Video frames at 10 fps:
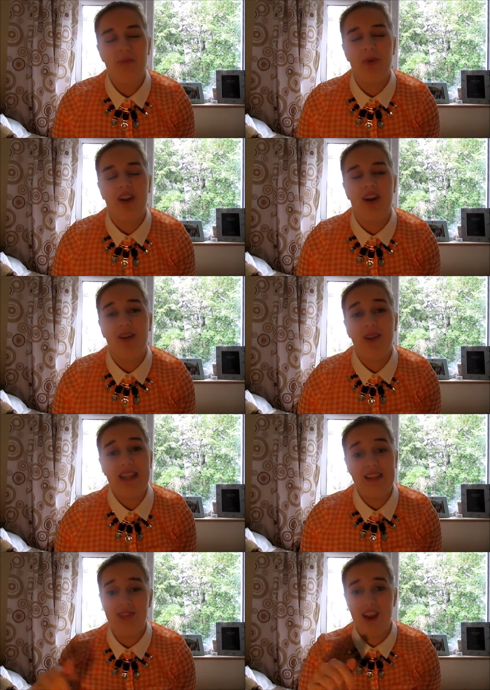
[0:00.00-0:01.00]
But I will
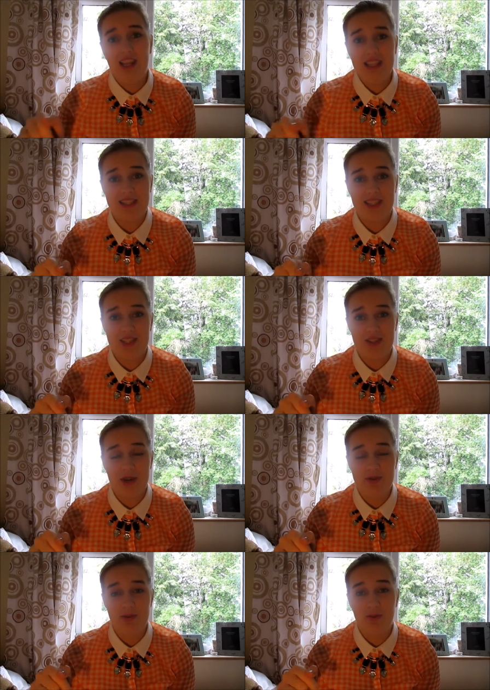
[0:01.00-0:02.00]
leave their links in the
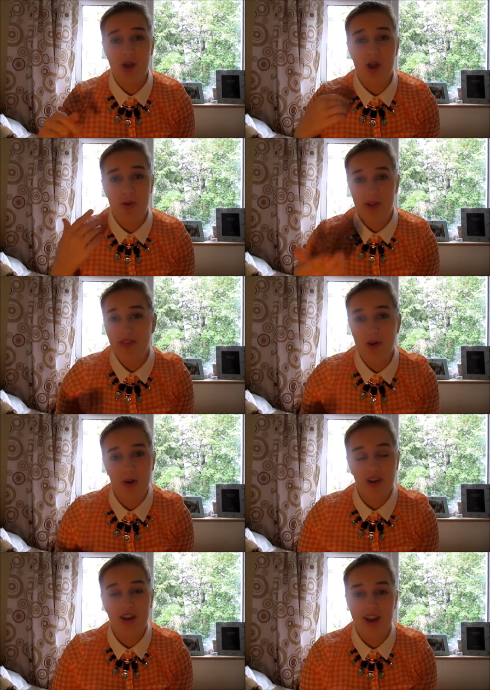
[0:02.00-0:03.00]
description below, and if you
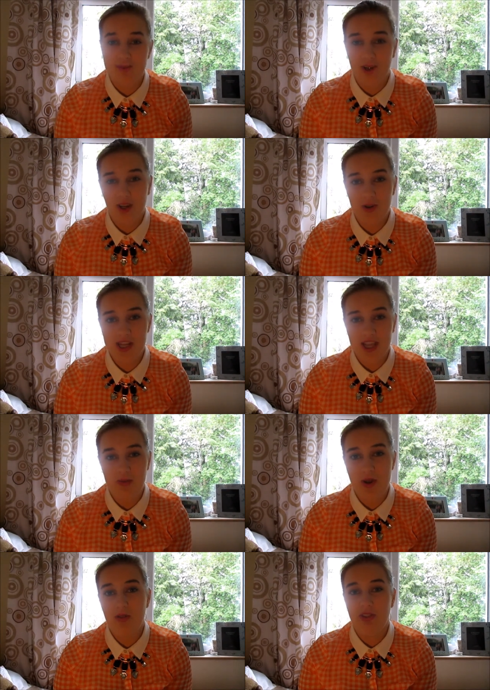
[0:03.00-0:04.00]
guys want to go check them
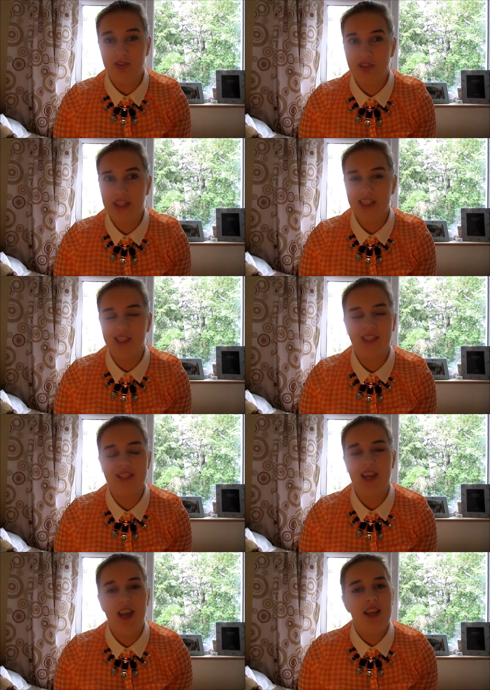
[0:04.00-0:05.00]
out, they're really good.